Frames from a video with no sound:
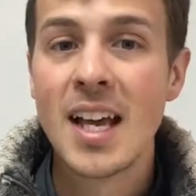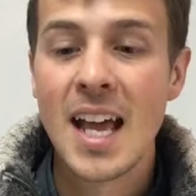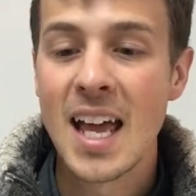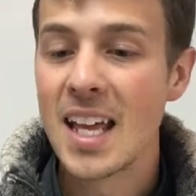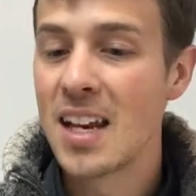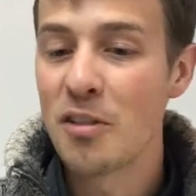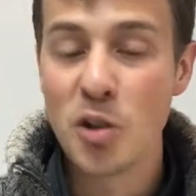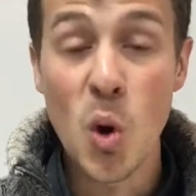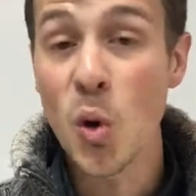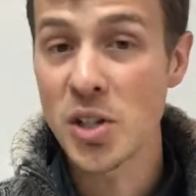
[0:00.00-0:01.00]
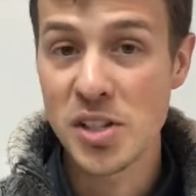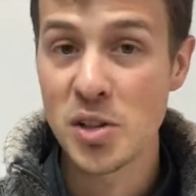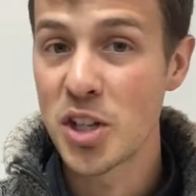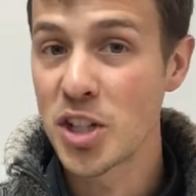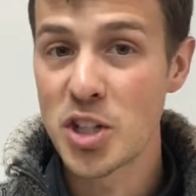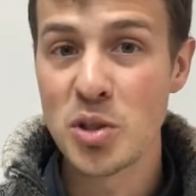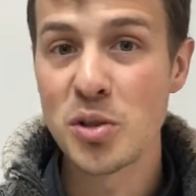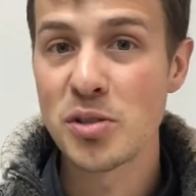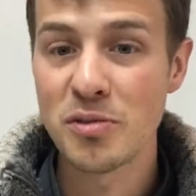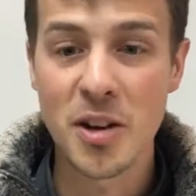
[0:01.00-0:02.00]
And of course, you can
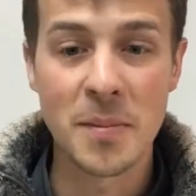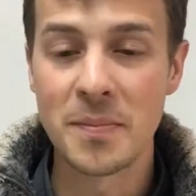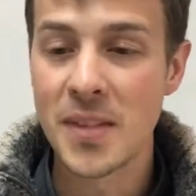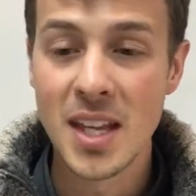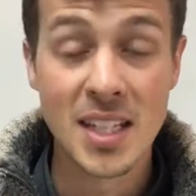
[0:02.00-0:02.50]
choose from